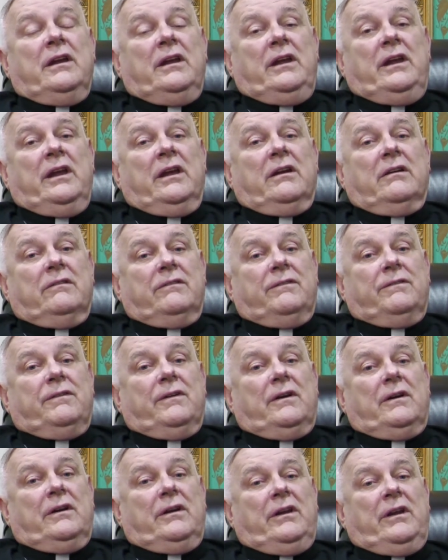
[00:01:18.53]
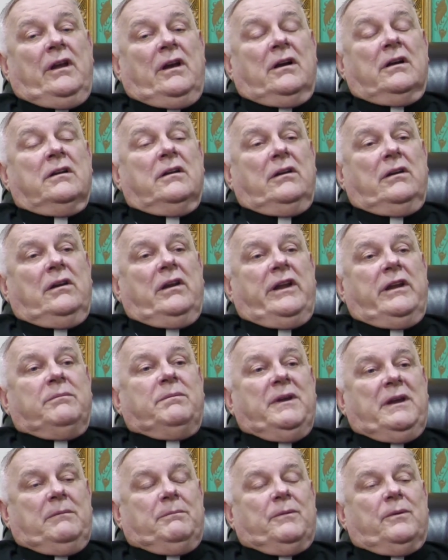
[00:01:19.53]
give young lay
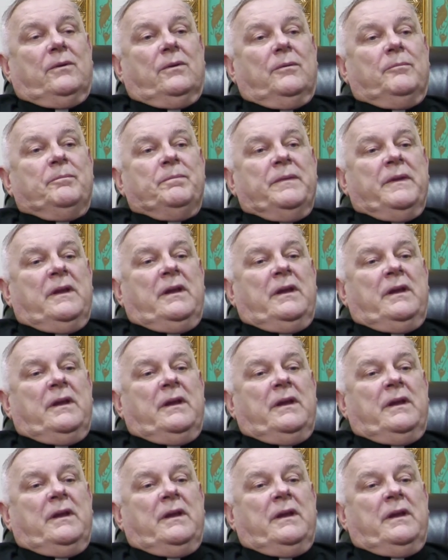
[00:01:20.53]
people